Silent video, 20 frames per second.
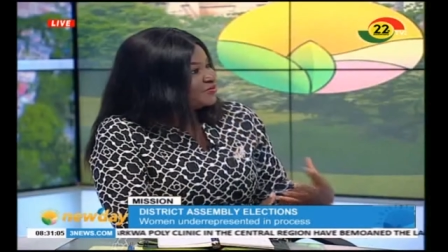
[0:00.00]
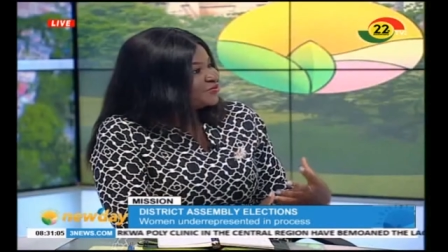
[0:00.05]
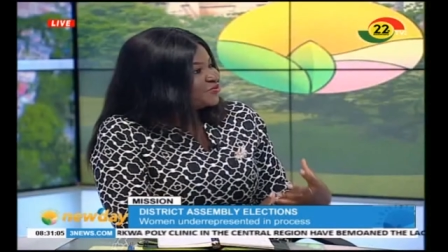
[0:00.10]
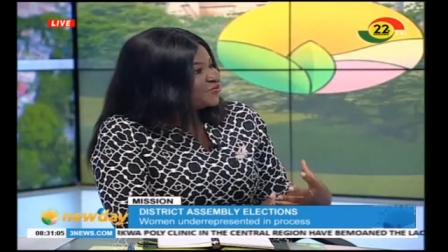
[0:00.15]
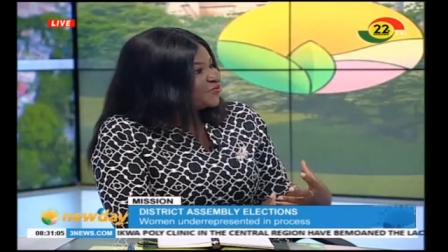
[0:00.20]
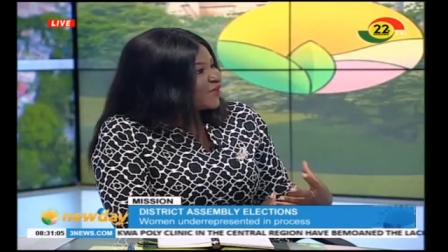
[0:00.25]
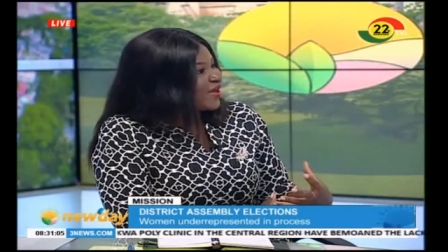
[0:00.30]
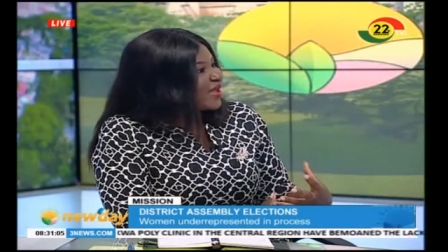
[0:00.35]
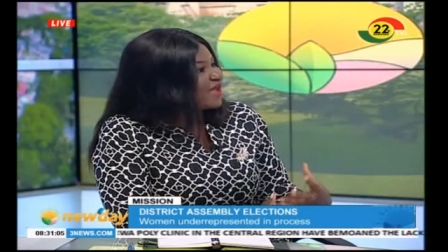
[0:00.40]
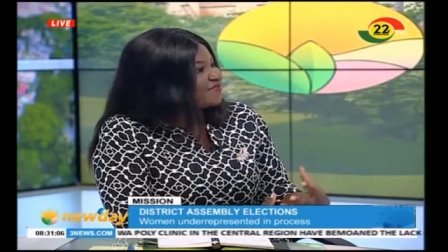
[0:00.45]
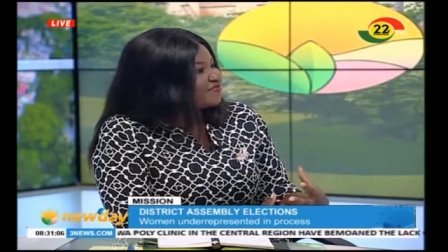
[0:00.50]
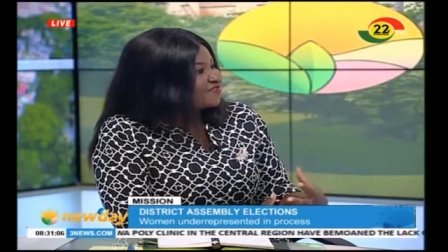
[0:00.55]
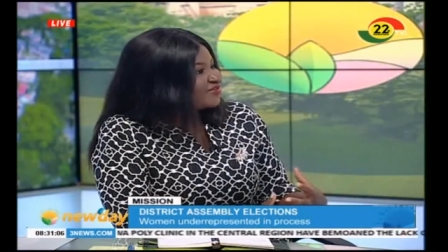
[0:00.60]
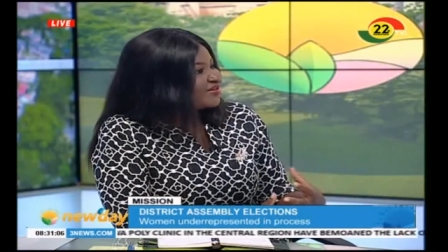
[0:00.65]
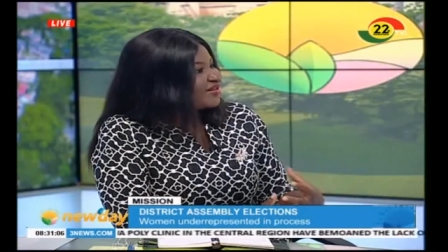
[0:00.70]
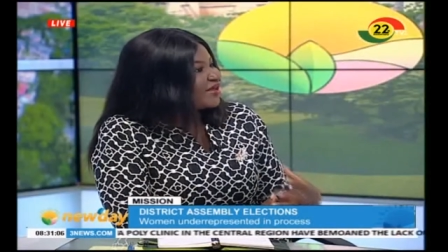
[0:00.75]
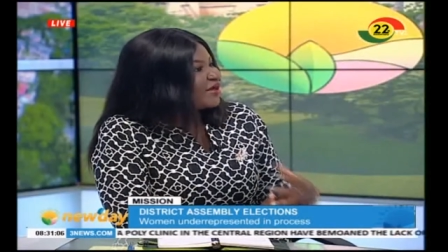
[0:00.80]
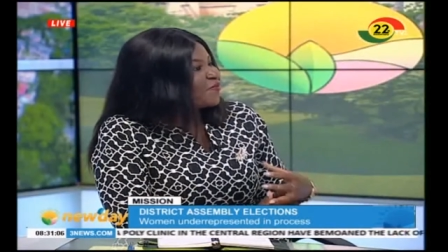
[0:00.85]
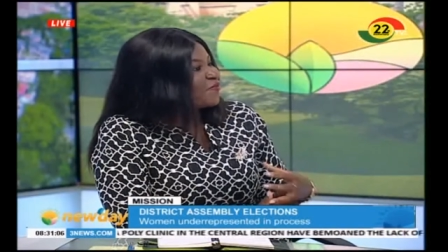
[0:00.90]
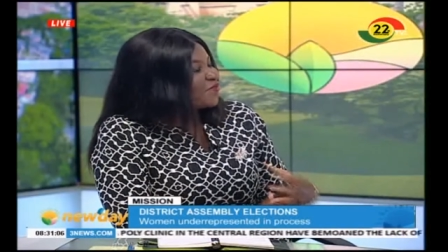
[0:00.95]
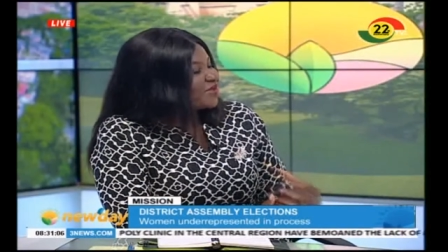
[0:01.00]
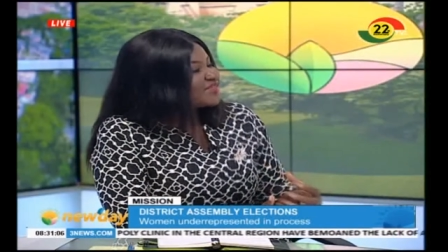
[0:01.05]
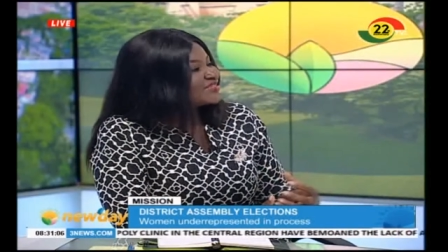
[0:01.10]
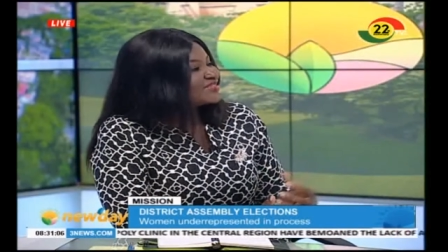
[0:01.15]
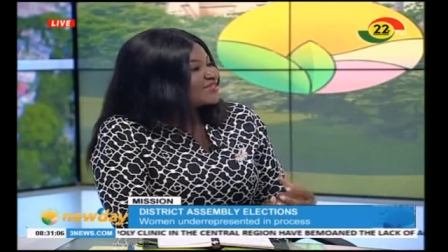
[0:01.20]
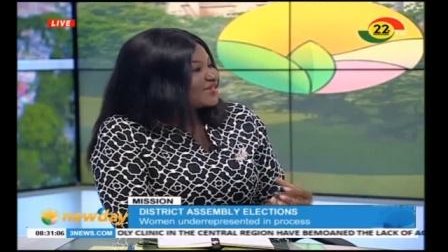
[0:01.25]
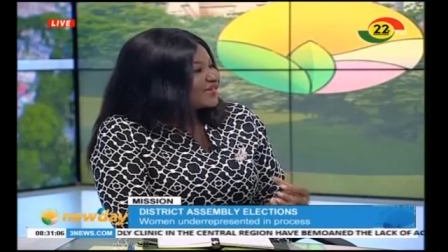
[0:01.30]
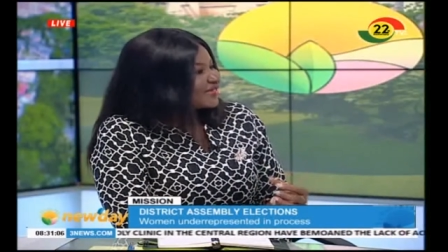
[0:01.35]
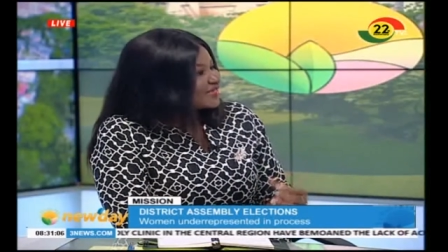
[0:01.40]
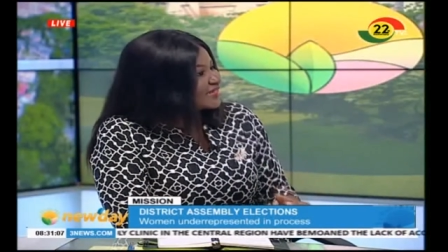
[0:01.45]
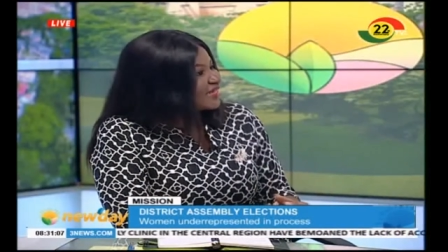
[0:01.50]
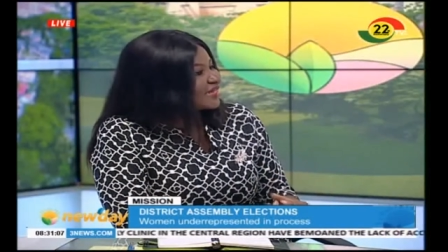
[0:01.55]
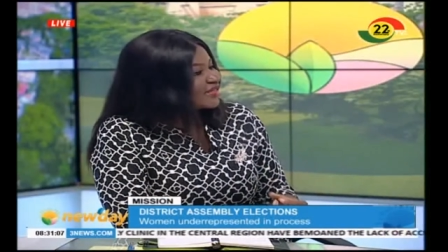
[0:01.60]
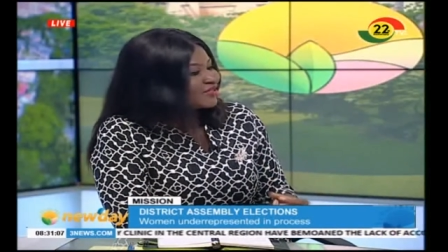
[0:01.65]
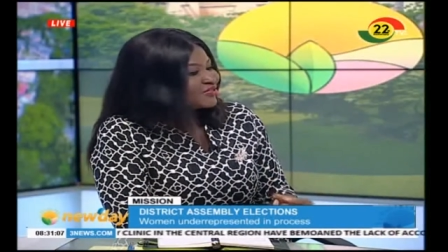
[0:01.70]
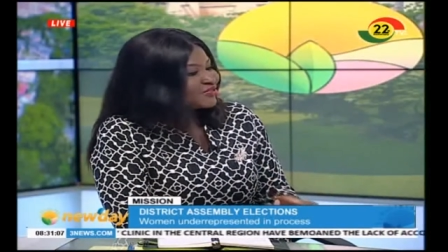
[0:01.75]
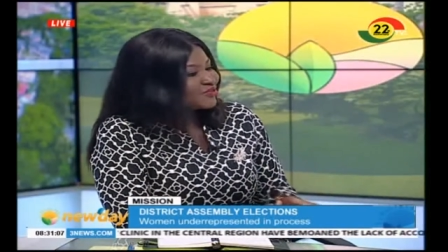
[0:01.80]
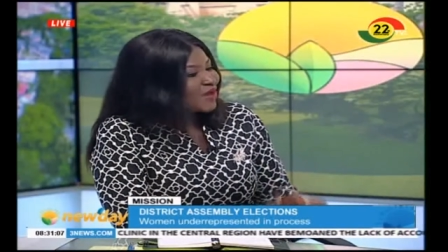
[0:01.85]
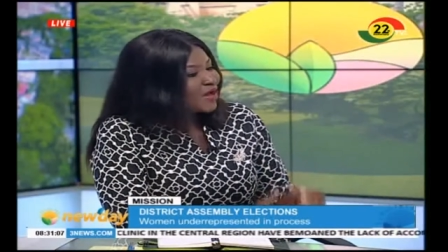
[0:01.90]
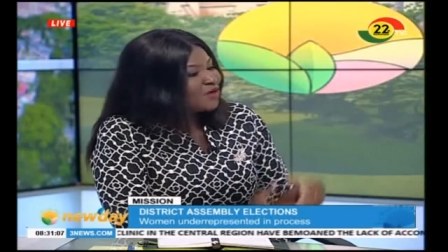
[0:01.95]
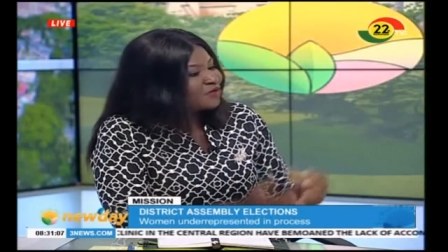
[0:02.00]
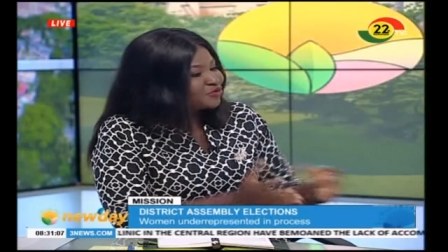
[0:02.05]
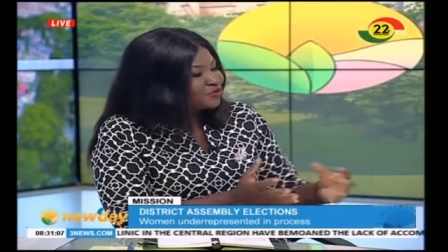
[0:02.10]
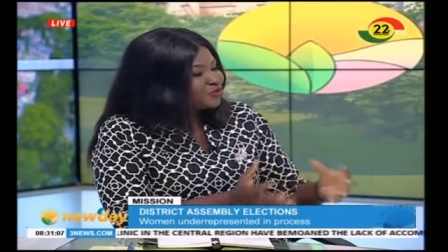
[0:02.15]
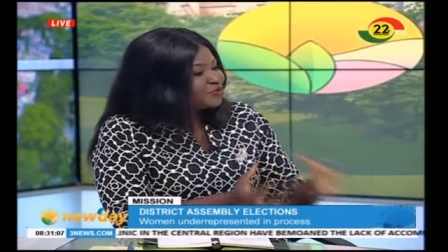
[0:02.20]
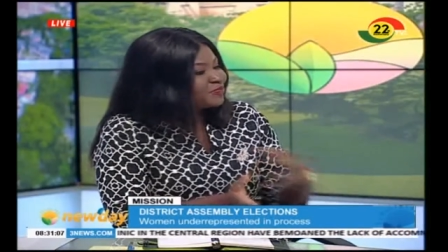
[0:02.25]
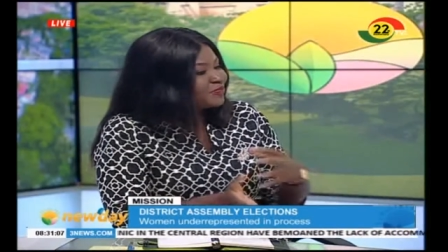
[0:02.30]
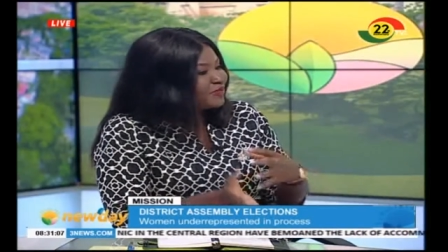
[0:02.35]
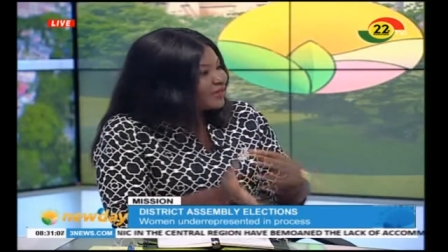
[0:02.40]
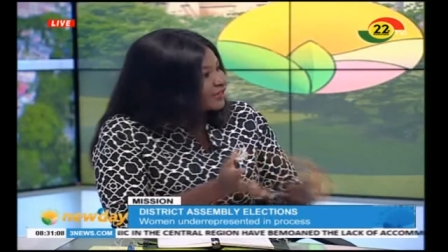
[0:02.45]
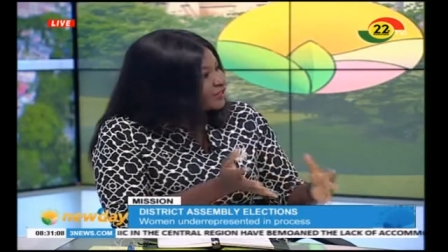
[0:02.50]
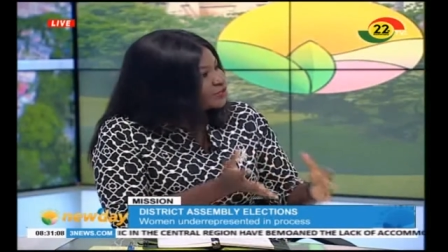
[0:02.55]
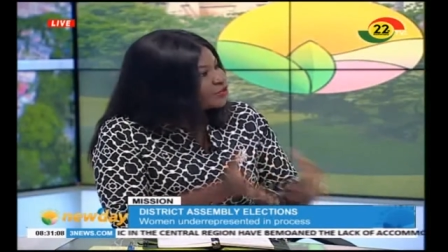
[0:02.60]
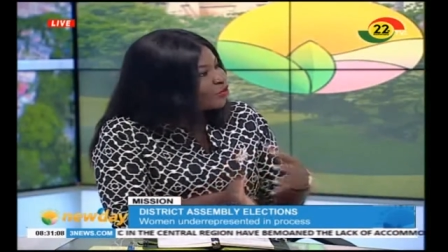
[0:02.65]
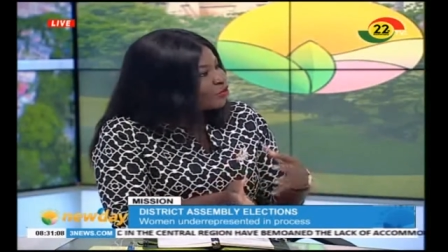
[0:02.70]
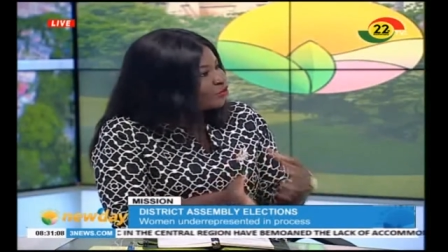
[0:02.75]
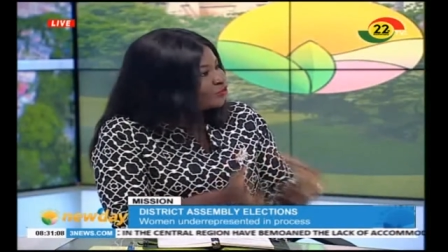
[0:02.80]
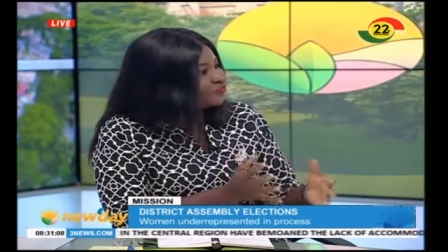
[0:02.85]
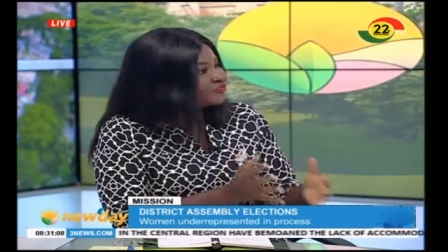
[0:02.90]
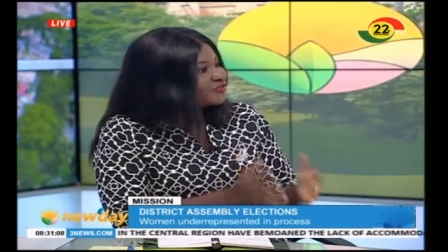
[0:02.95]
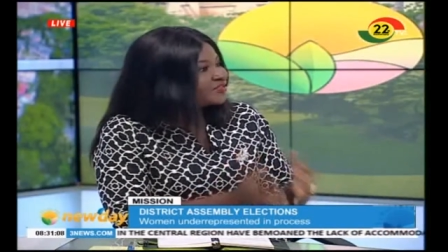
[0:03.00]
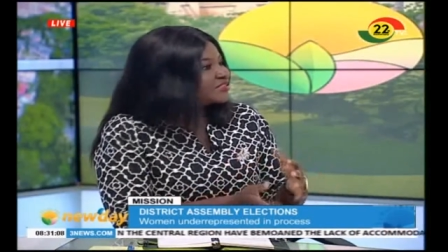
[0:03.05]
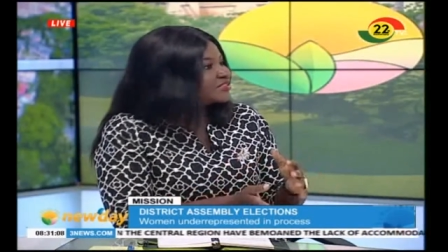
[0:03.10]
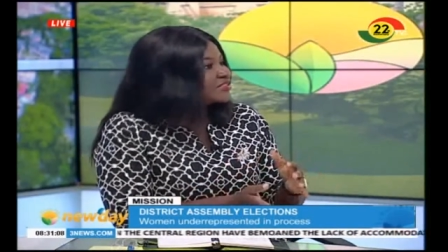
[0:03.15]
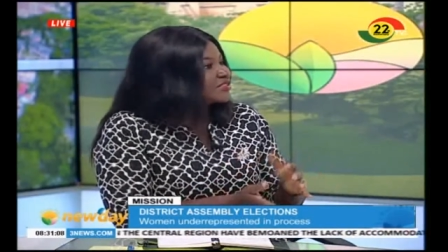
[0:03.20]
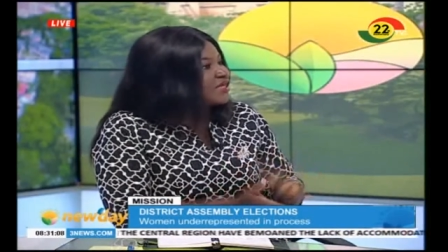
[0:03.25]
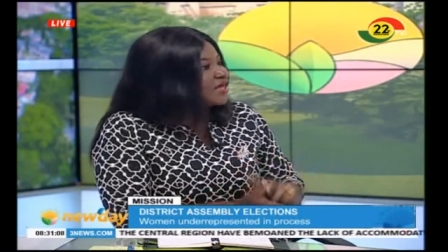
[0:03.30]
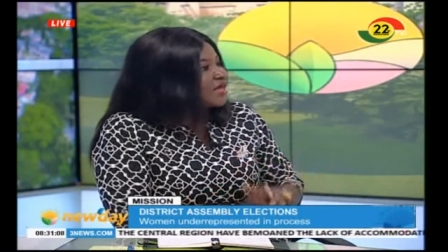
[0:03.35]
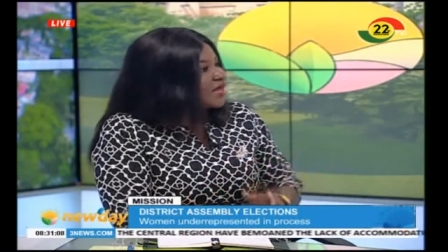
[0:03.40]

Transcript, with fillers: you know, heavy, they are weighted, exactly. So how do you blend all of this?